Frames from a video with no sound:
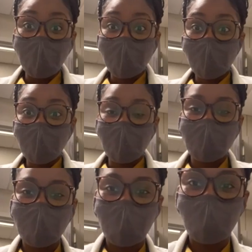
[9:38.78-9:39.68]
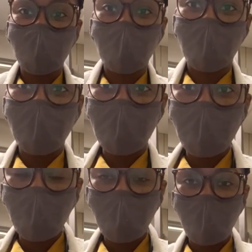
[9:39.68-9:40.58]
guys, I'm
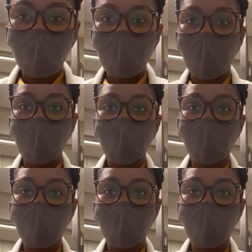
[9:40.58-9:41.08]
at the end